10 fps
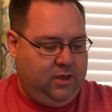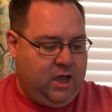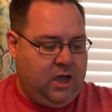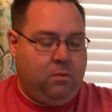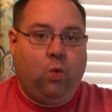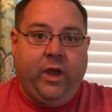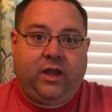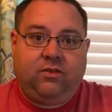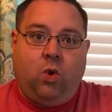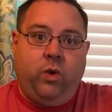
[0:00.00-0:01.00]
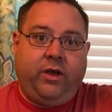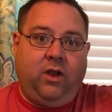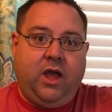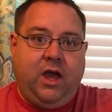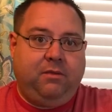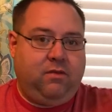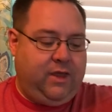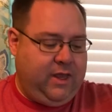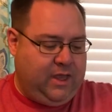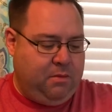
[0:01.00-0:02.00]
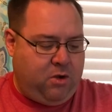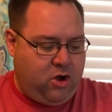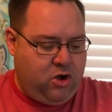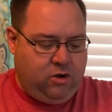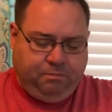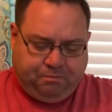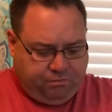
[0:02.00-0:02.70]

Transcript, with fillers: um, wicks oil up so that it can burn.